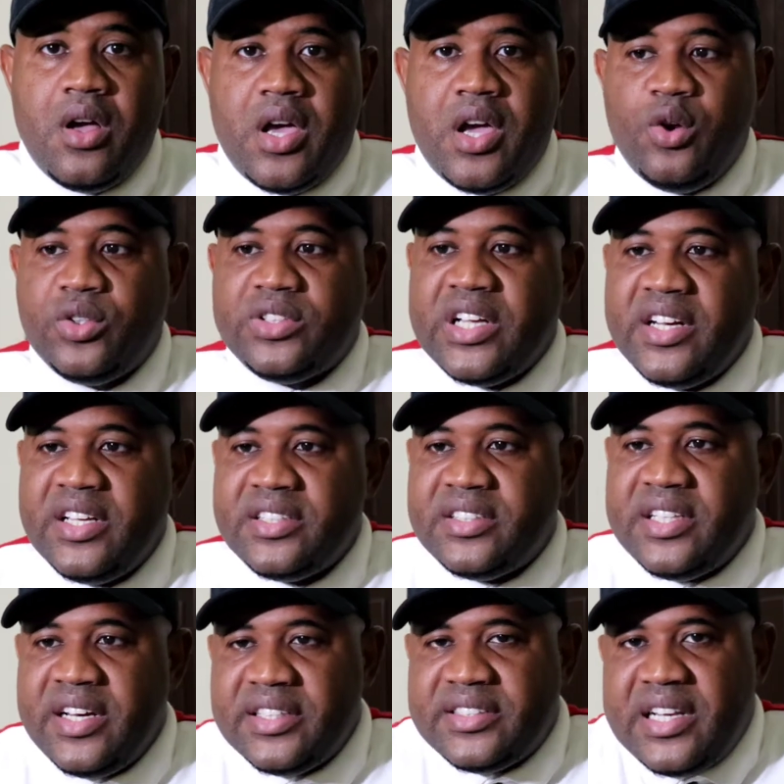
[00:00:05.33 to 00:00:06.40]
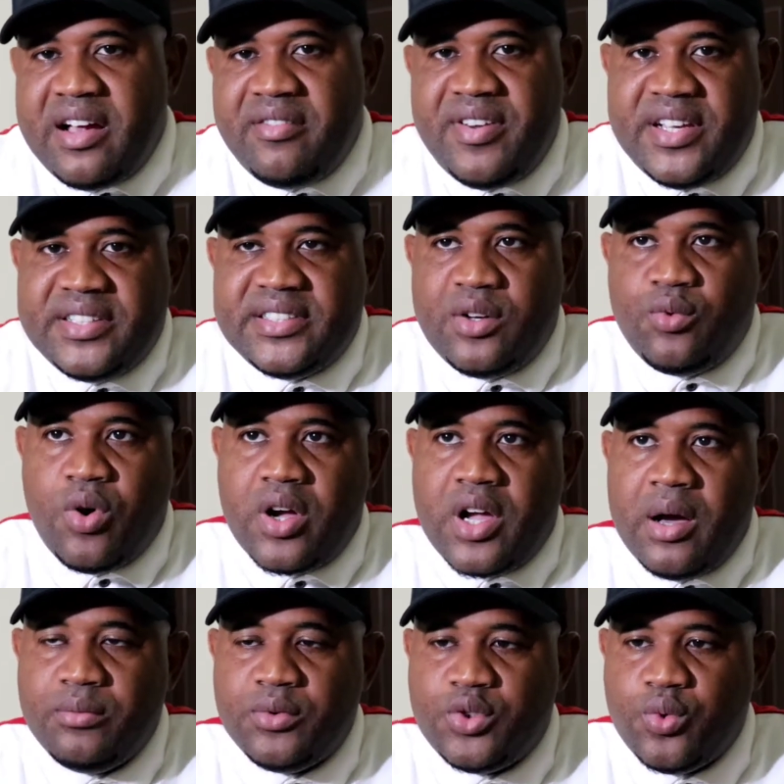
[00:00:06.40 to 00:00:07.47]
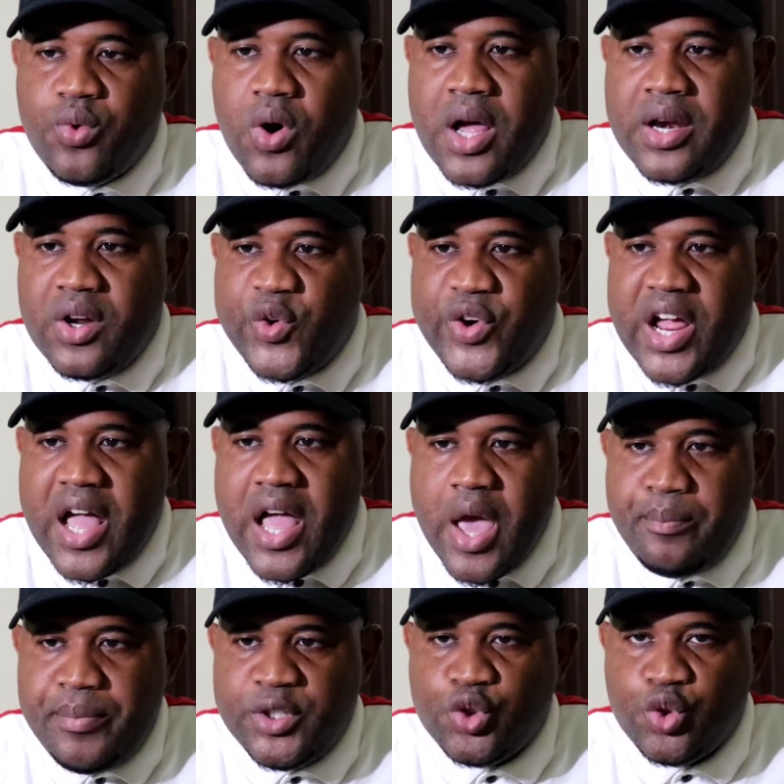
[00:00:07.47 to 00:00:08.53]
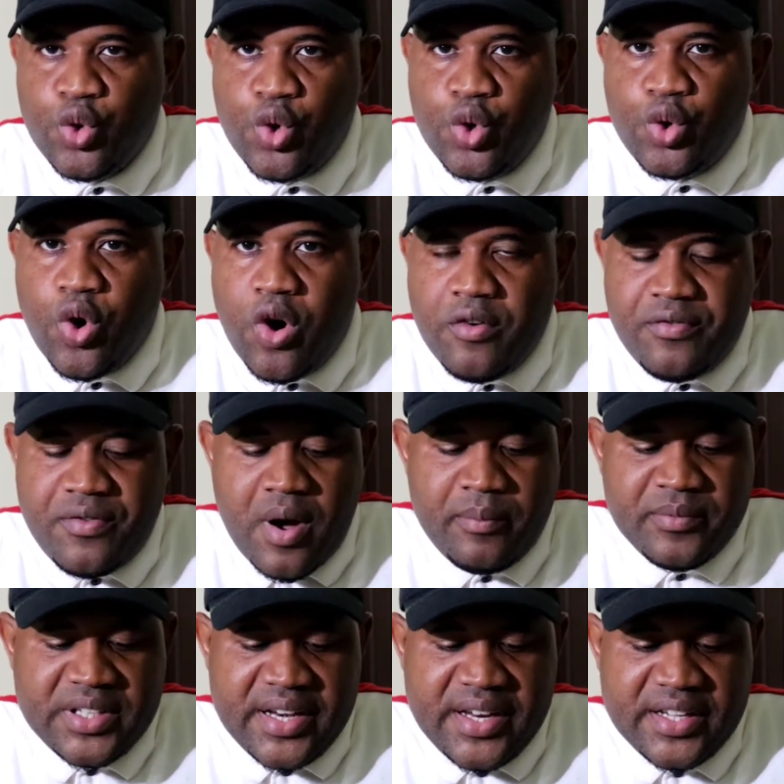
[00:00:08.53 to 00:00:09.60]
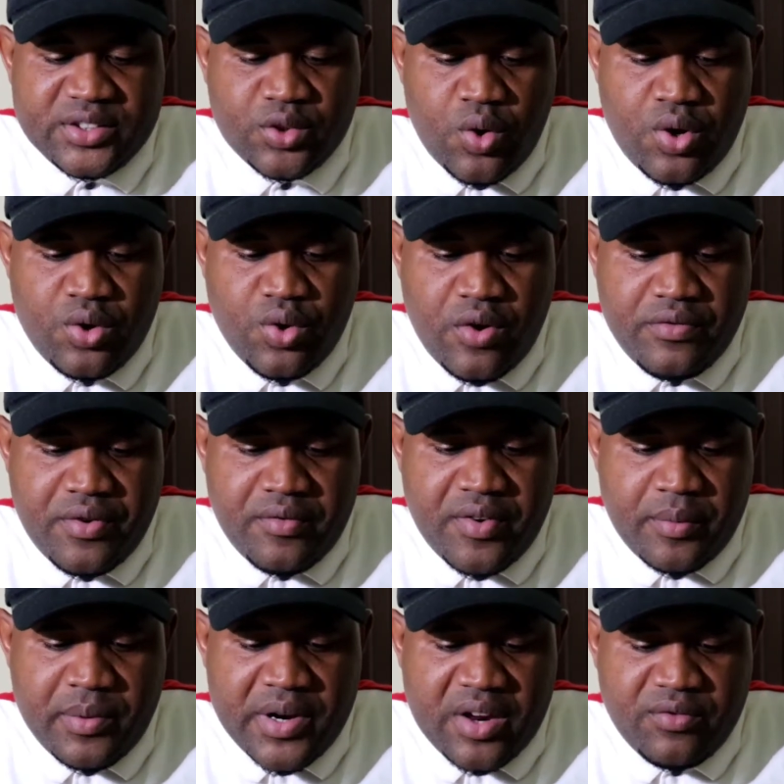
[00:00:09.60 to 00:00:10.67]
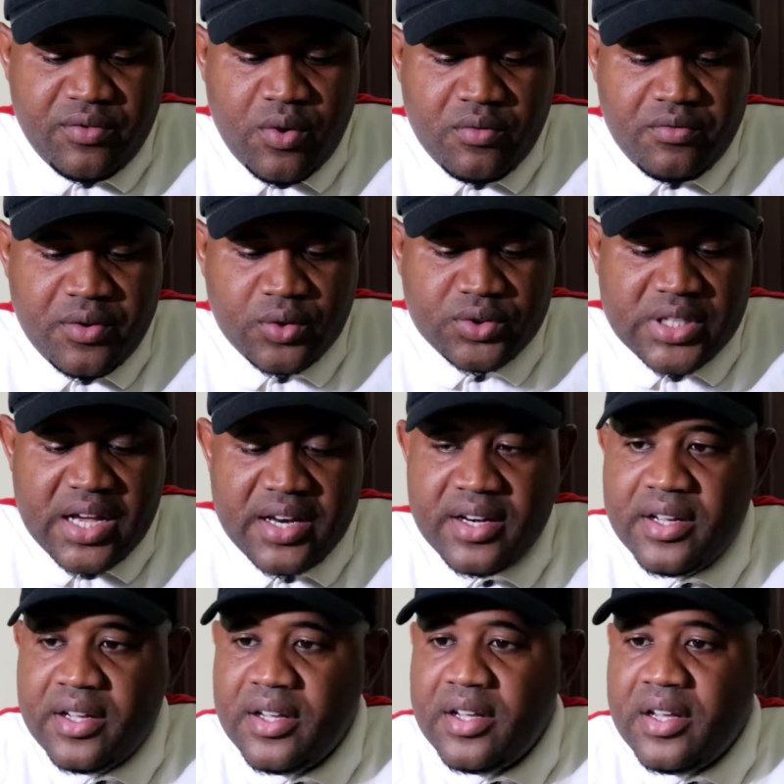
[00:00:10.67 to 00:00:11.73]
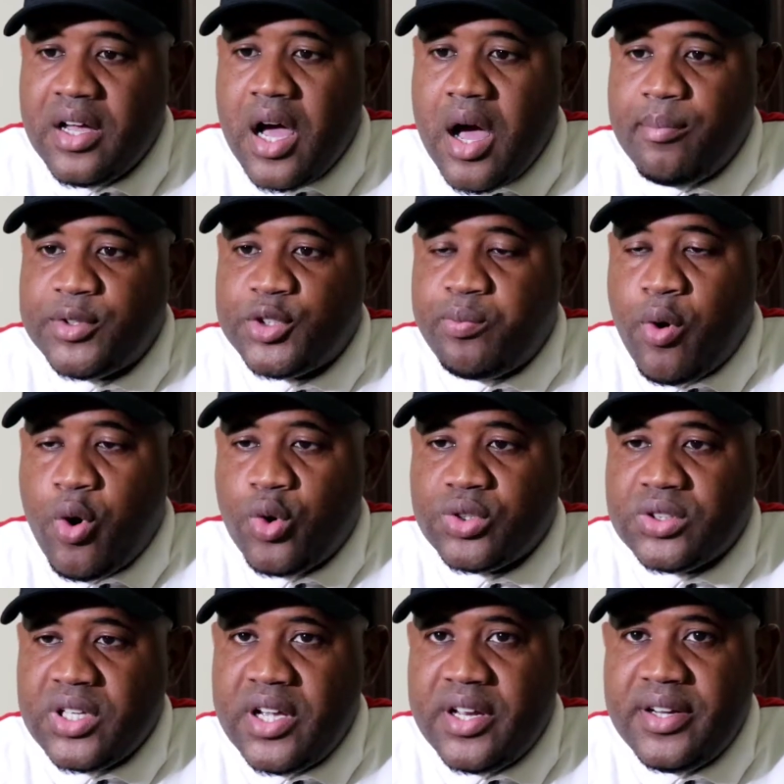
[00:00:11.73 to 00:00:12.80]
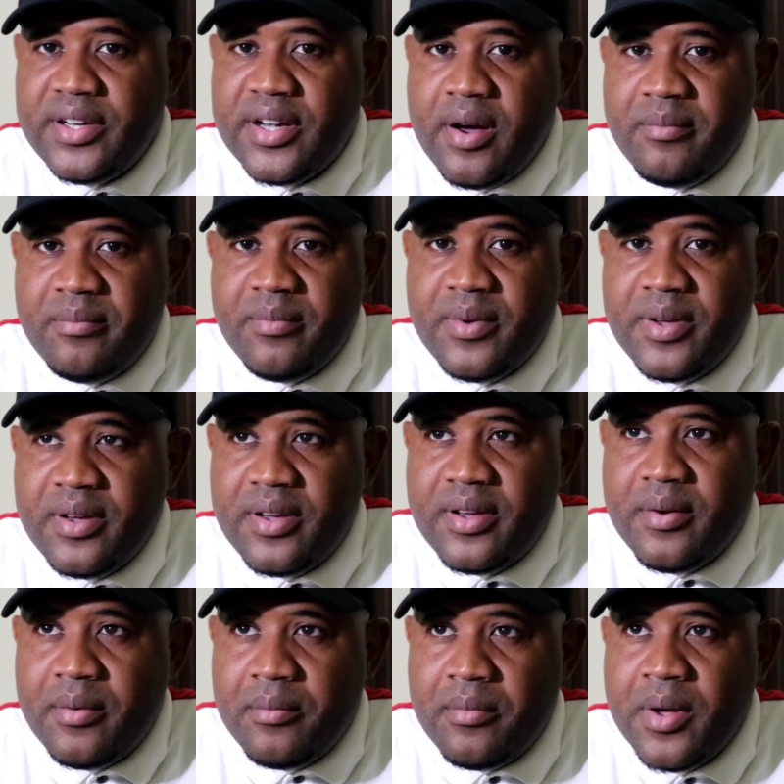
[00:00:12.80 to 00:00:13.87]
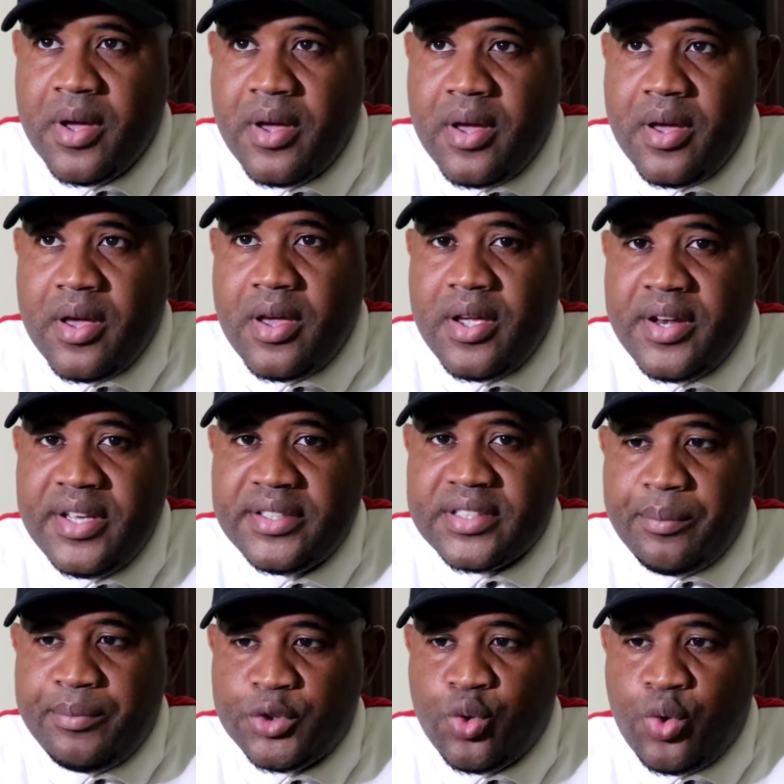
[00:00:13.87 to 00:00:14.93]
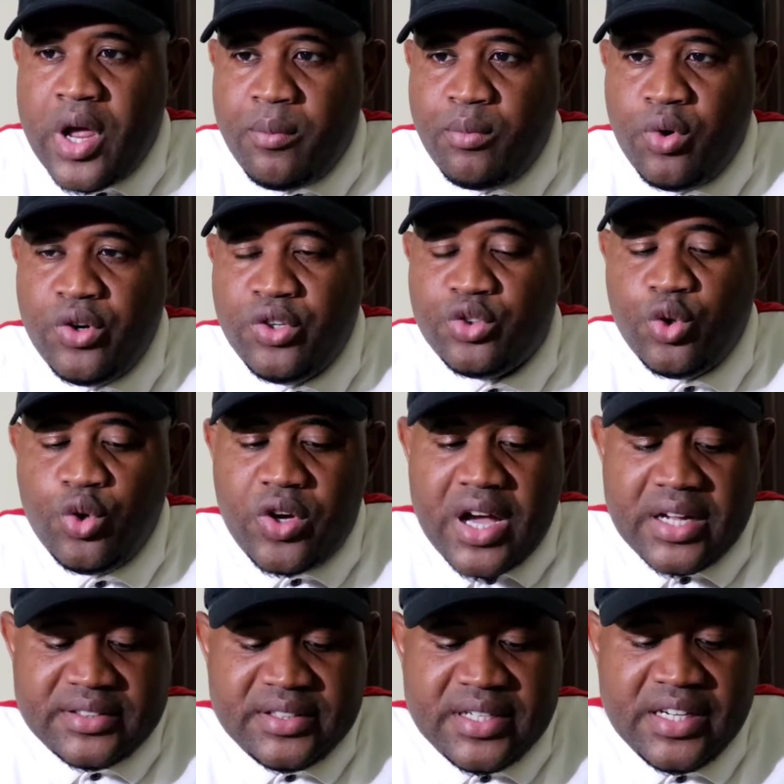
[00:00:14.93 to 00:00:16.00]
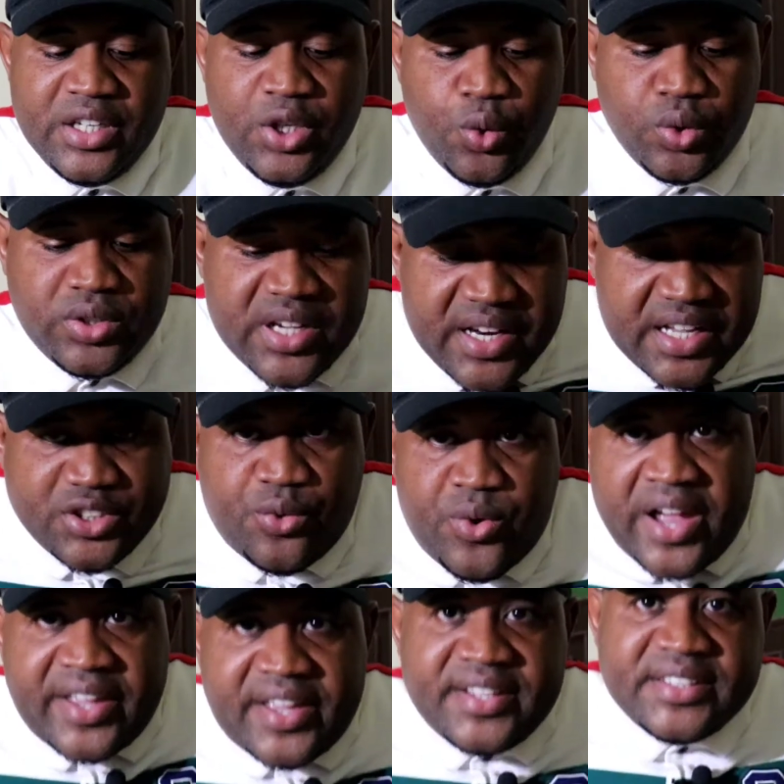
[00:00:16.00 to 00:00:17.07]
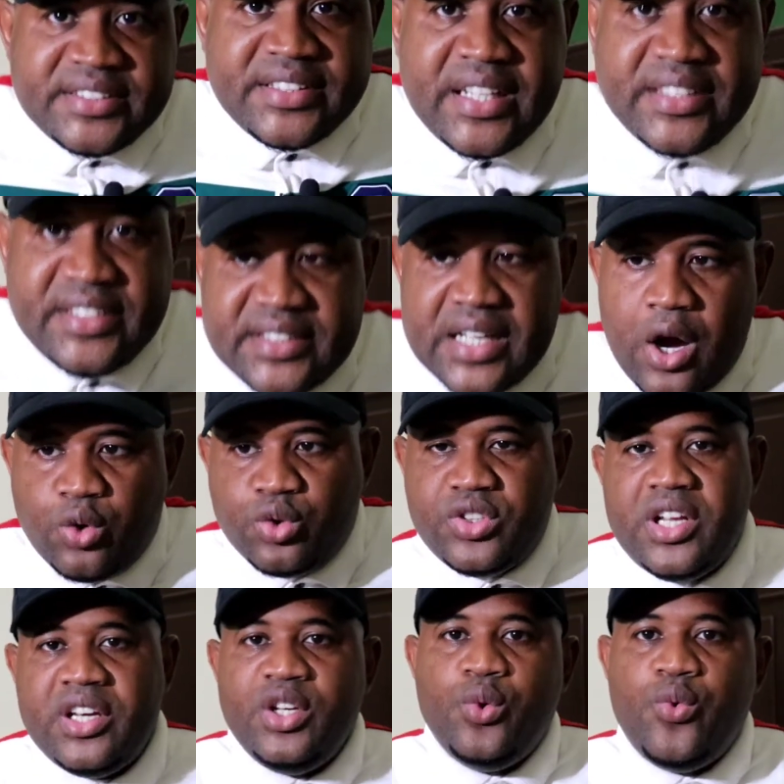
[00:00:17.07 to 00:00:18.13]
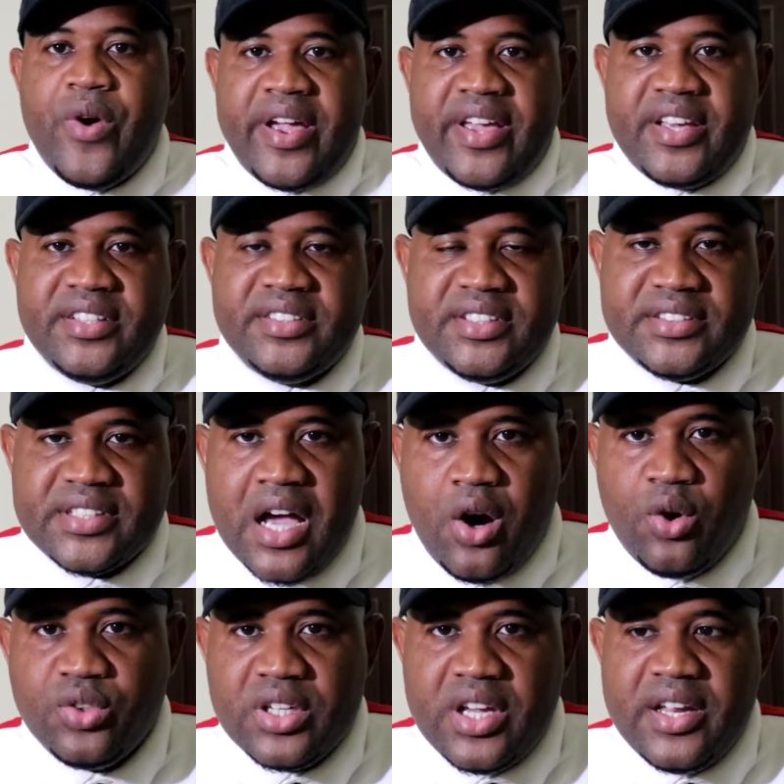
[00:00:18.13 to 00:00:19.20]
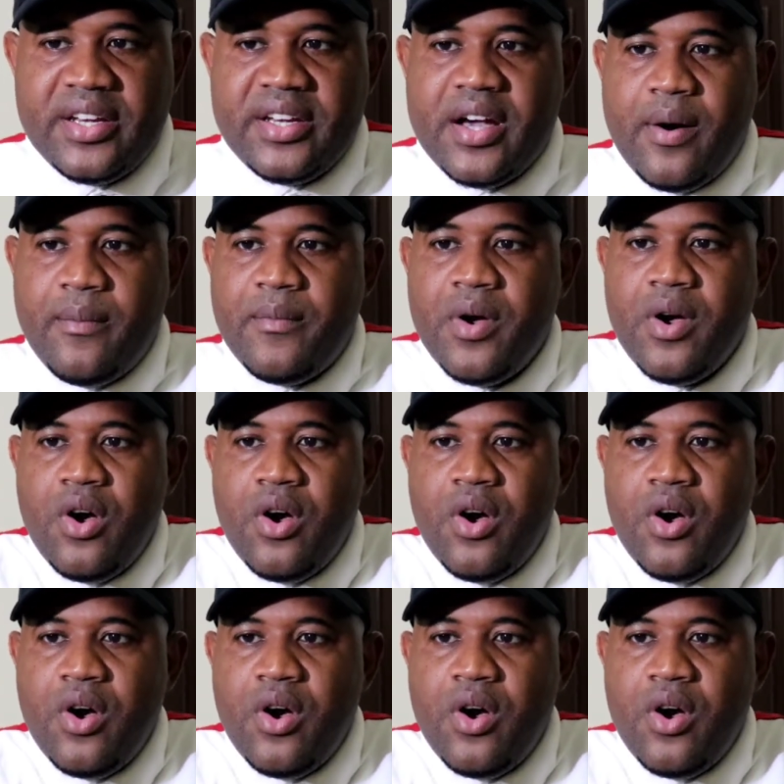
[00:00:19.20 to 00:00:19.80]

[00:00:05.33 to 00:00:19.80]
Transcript: Hello, tennis, tennis lovers, and welcome to another episode of um, tennis on your favorite platform, Fawzaan um, Sports. And um, in this episode, I'm going to look at the new tennis rankings that is out. The new rankings is out, and um,